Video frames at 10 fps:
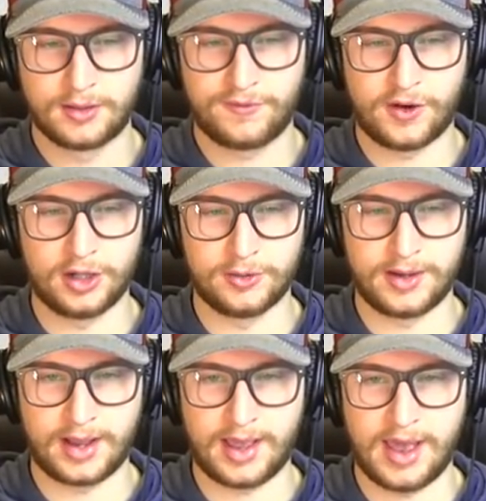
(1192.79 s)

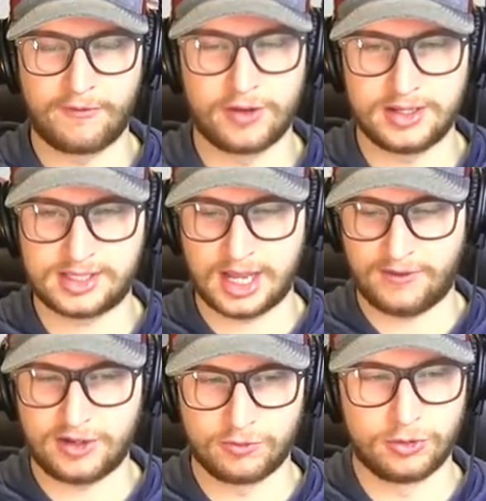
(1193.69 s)
following every
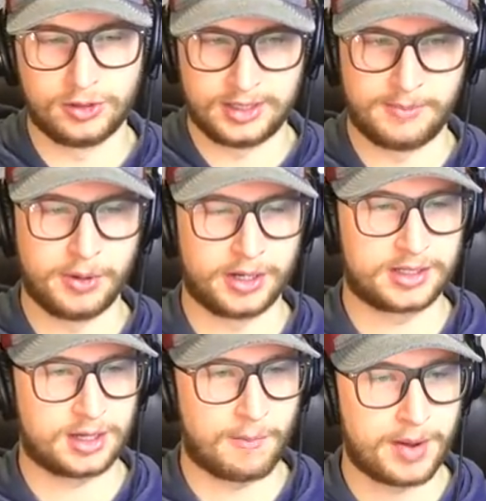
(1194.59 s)
safety rule in the
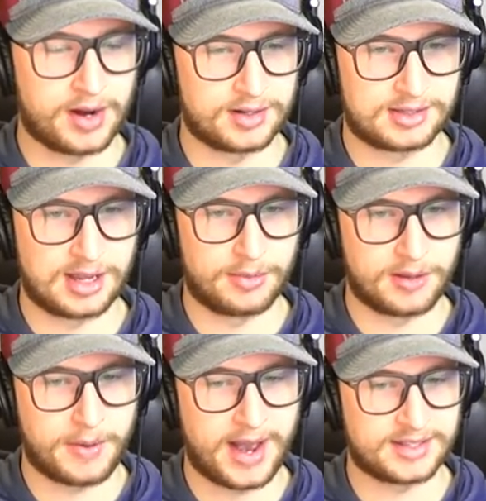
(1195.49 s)
book compared to some of
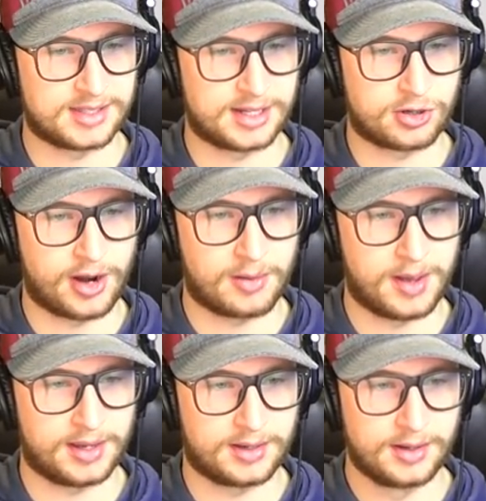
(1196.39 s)
the passes I try to
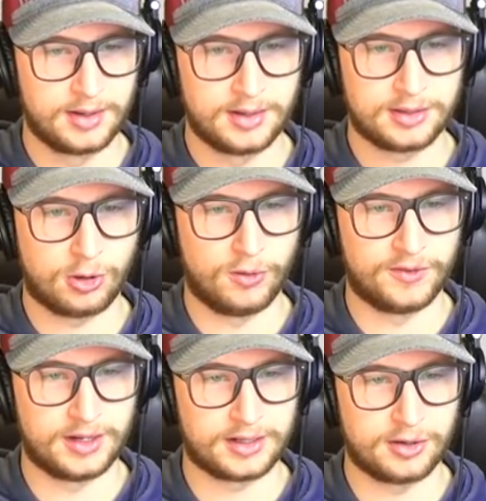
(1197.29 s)
make.
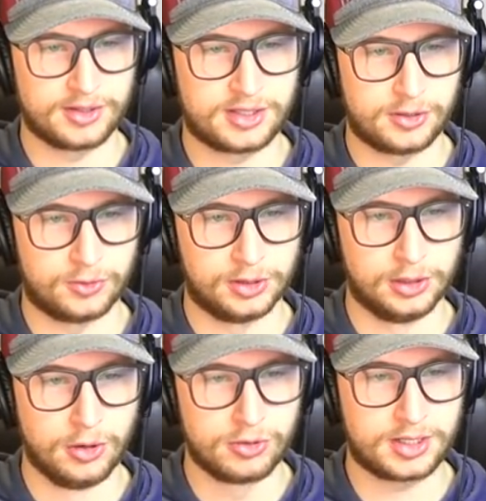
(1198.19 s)
Tolvanen goes to
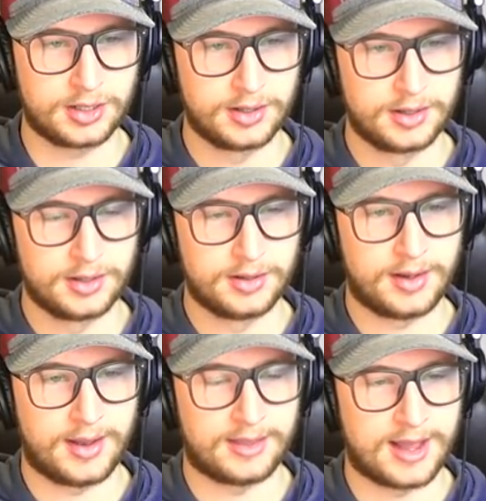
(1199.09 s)
Luke,
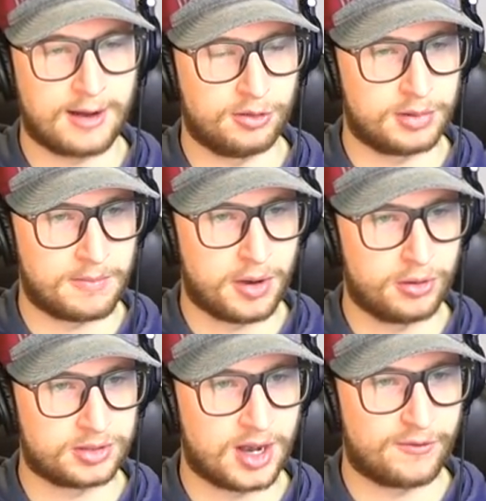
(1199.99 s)
and that will be
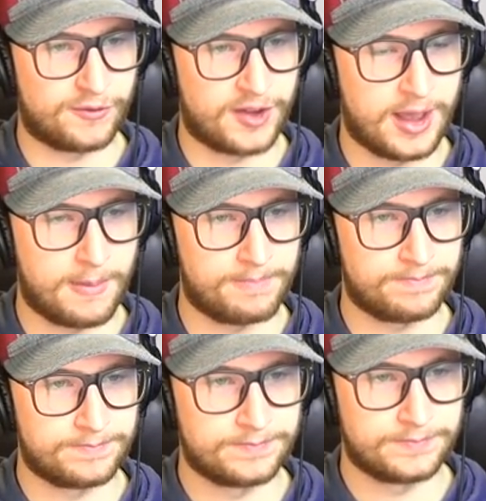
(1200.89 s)
poked off of him.